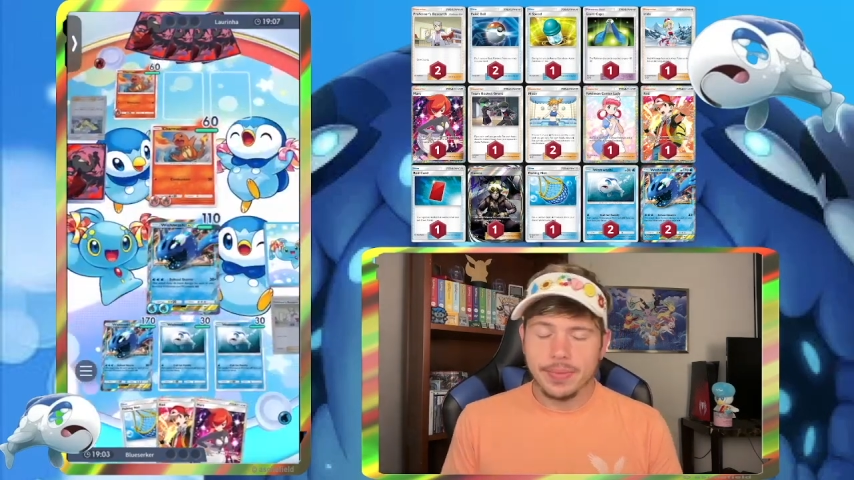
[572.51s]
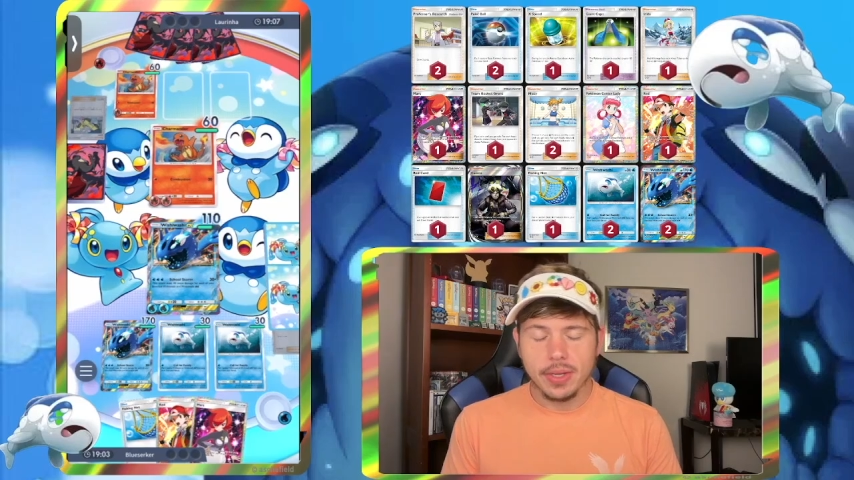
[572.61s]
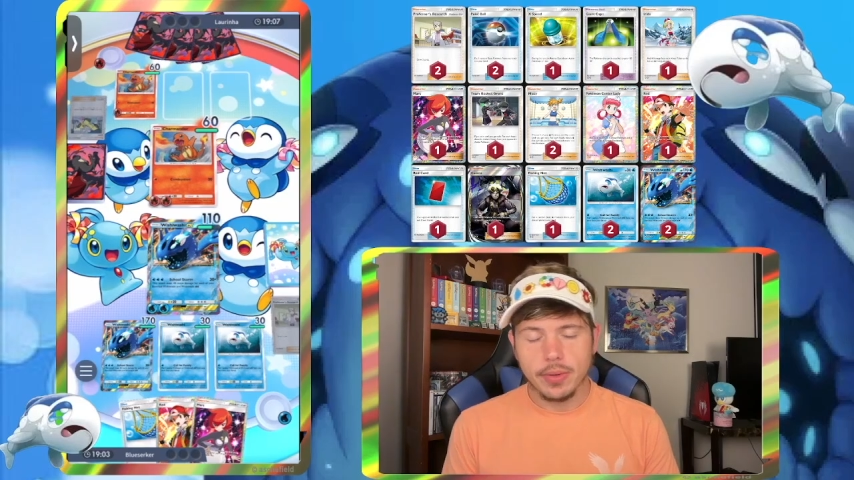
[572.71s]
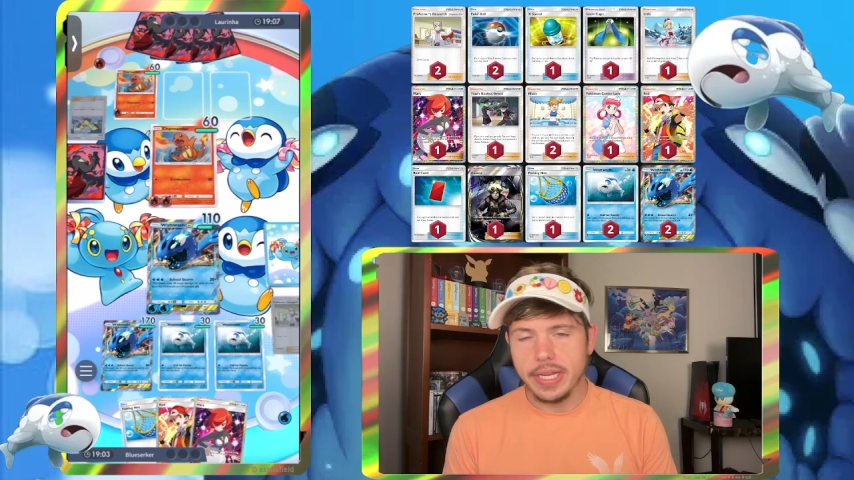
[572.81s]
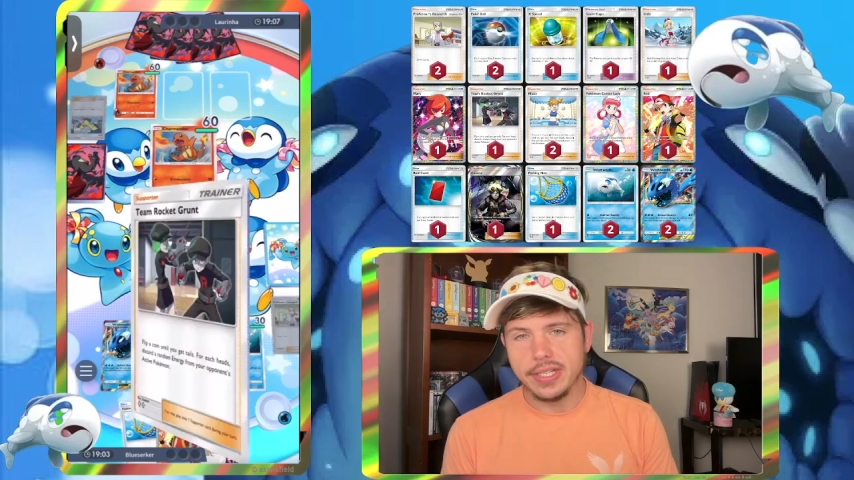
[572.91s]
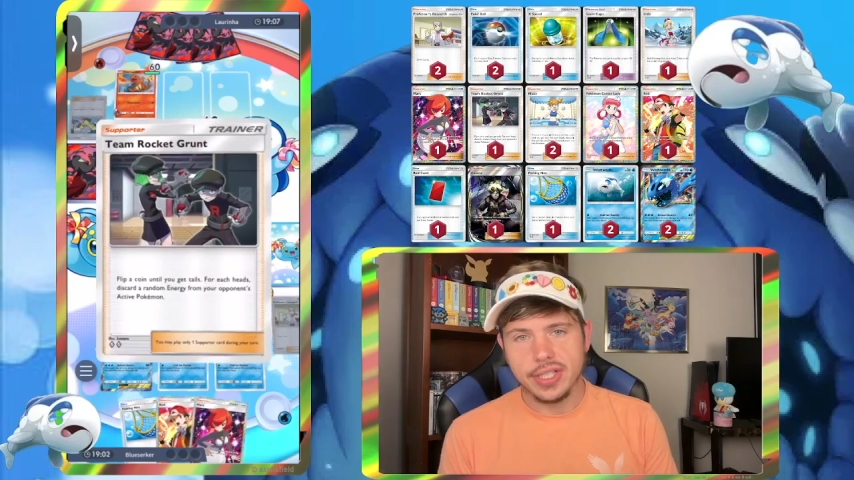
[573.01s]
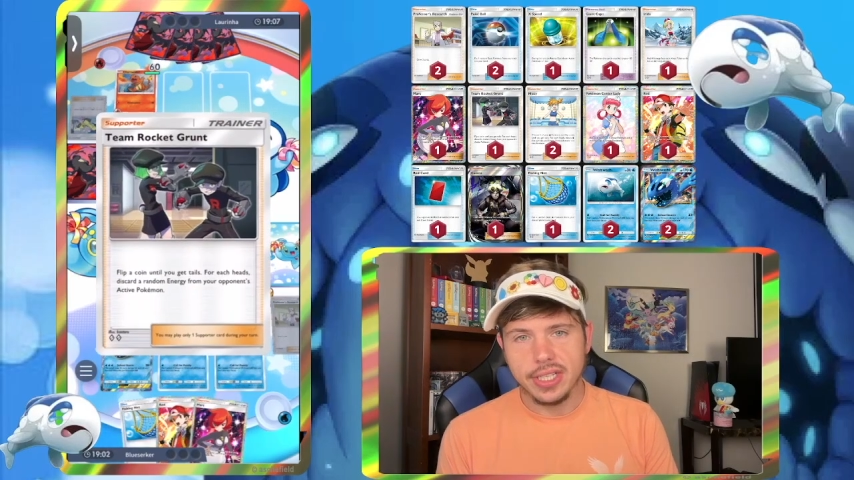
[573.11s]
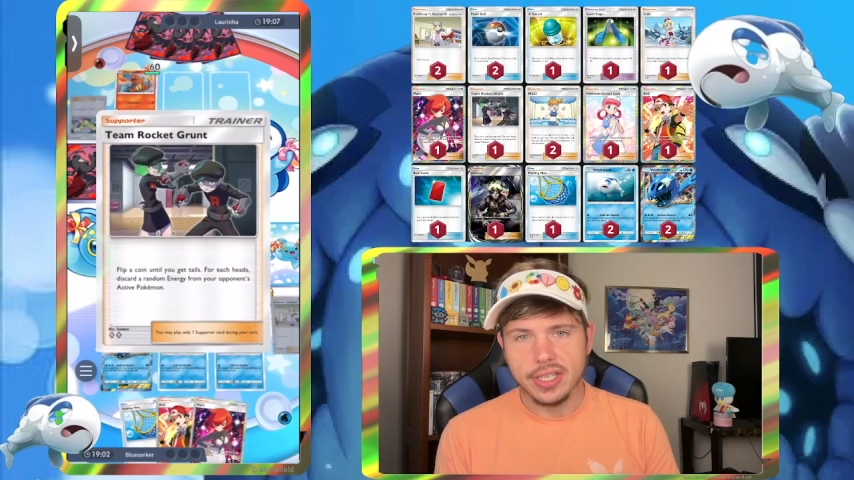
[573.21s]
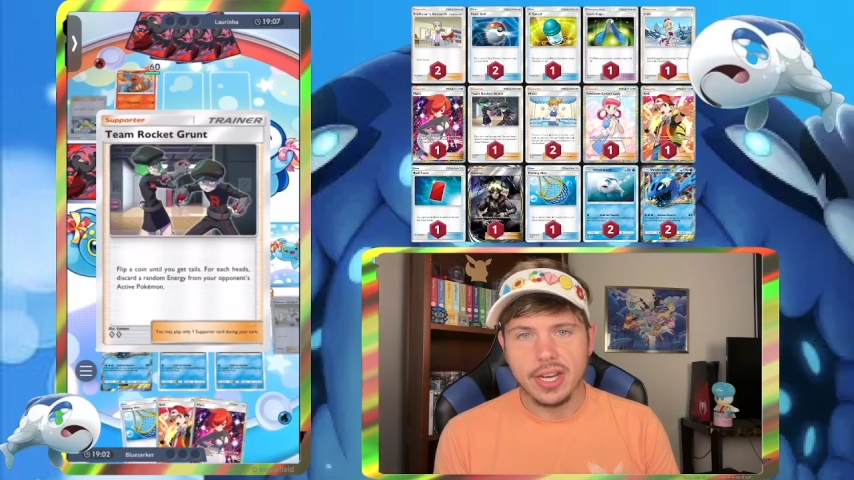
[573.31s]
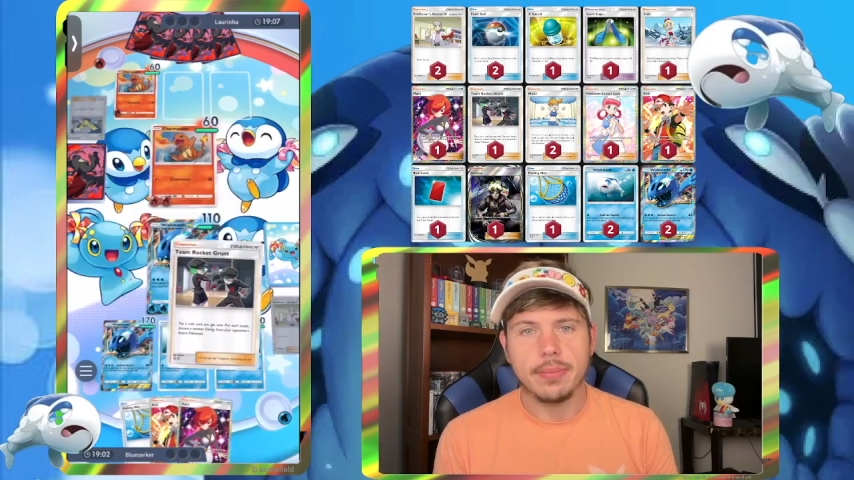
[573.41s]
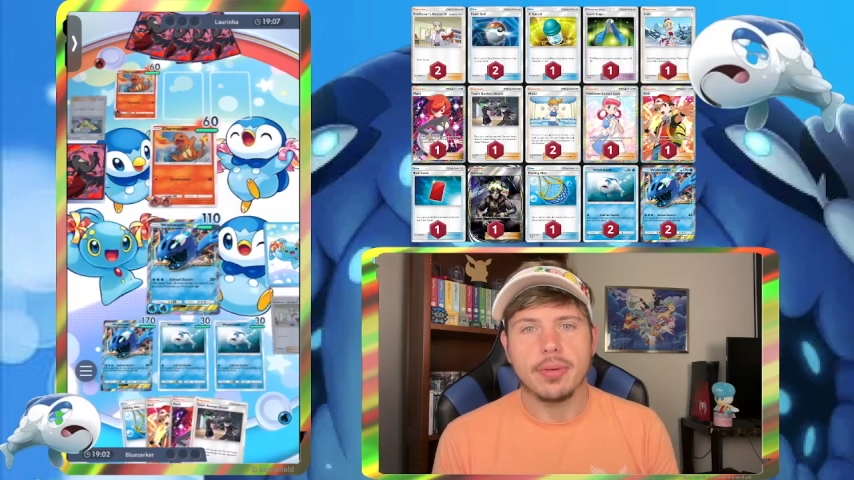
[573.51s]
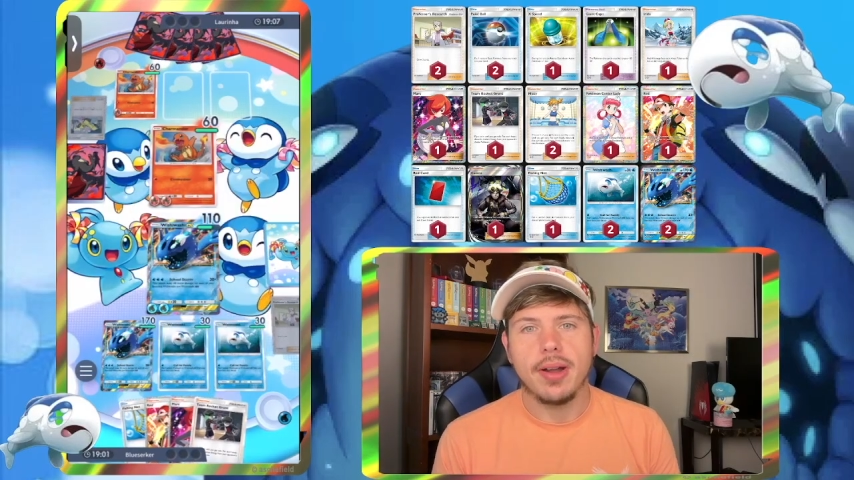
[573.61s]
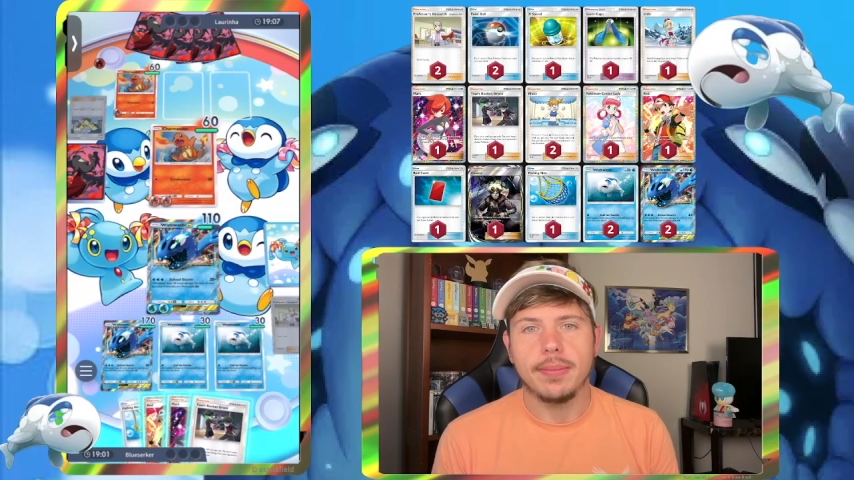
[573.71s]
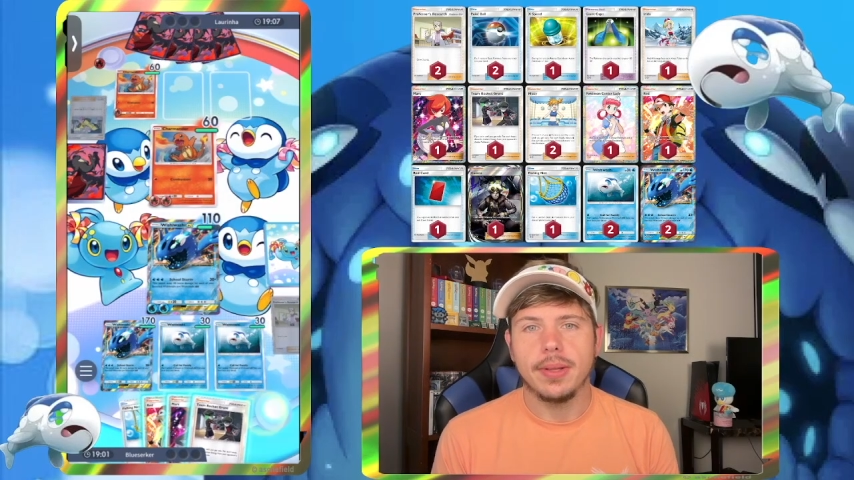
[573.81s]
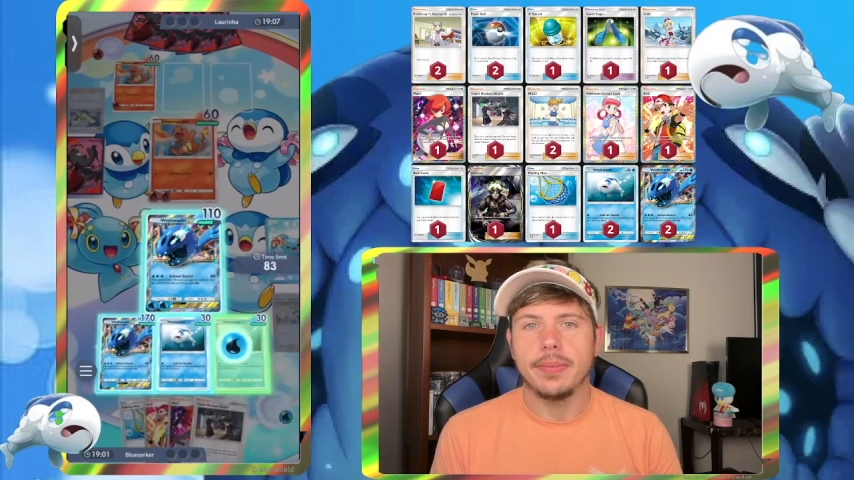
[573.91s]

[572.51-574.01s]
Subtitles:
Easy, not a problem.